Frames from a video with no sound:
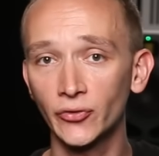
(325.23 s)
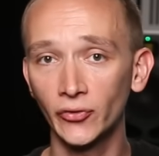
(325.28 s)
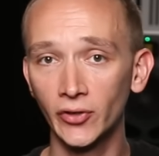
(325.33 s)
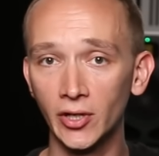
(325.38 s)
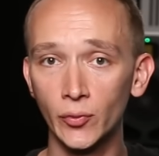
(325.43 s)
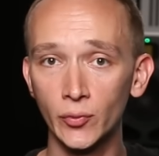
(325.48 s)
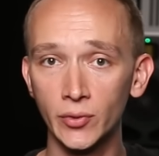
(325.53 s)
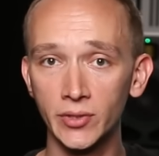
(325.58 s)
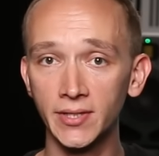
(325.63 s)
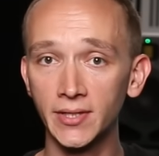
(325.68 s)

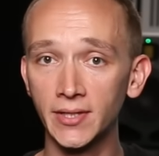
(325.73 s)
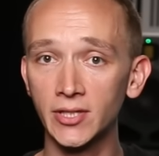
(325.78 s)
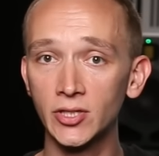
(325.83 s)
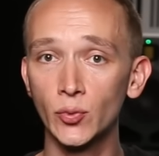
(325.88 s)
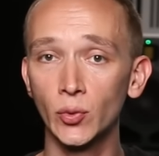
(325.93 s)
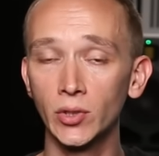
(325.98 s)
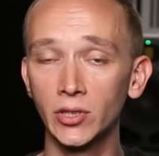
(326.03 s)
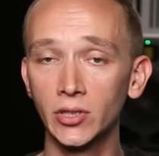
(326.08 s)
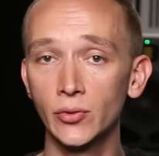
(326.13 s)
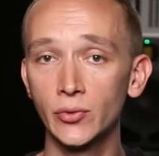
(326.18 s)

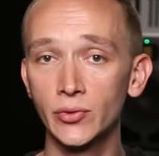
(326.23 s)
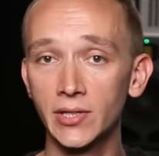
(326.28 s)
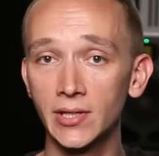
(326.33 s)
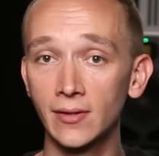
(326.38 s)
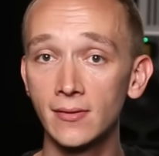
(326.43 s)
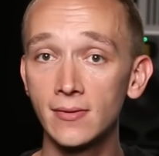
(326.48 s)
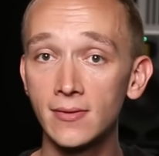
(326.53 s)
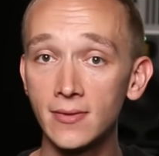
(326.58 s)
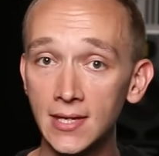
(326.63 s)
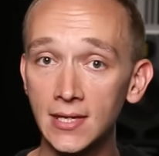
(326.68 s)
frequencies when
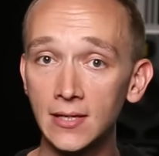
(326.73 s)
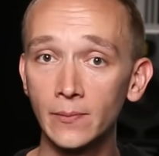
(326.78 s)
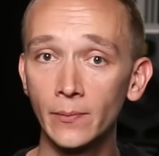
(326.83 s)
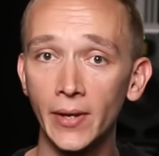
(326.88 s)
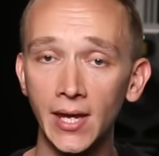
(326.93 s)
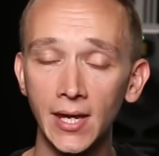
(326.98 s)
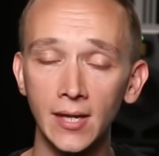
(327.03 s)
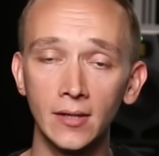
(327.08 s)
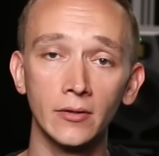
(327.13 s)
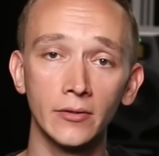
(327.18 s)
using thin
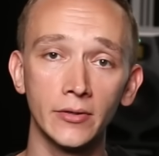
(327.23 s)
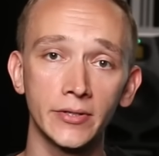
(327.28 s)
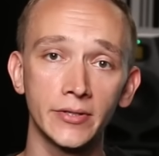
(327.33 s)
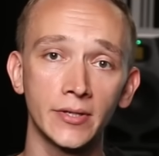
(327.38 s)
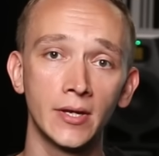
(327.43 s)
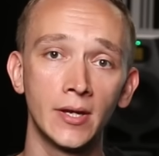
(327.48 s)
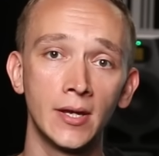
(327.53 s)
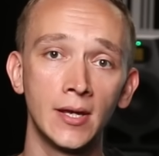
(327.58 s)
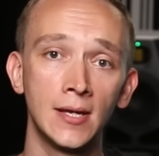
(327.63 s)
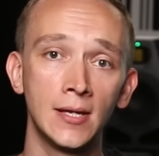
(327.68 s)
panels,